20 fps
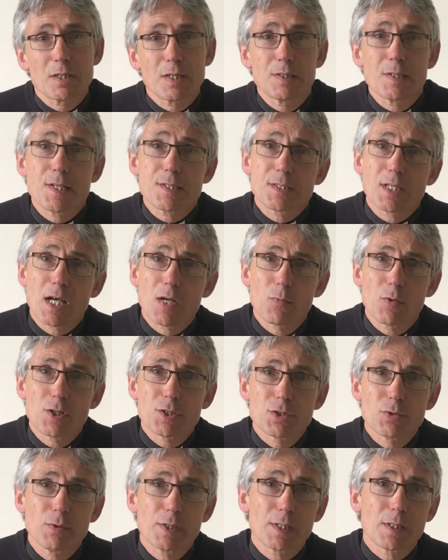unless I
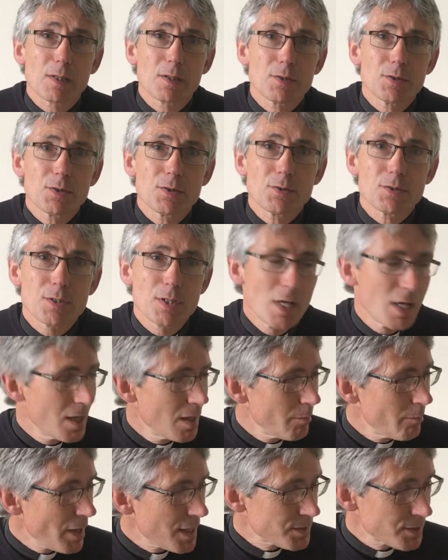were to include
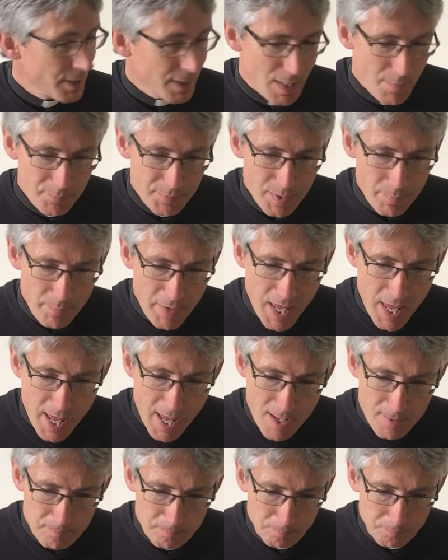Buttercup the
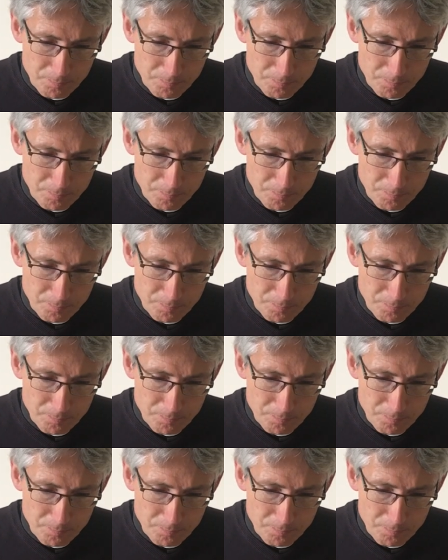Bear,